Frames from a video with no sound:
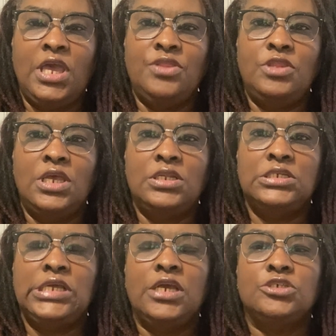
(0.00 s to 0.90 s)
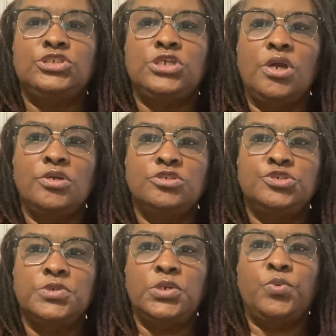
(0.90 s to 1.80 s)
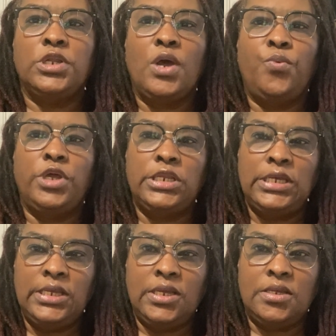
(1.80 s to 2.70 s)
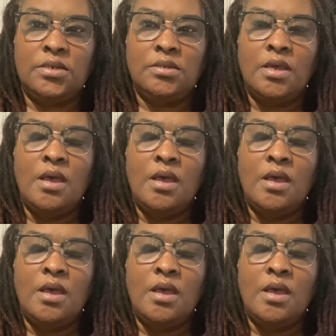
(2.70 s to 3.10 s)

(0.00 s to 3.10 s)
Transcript: And then the day of surgery, when I went in,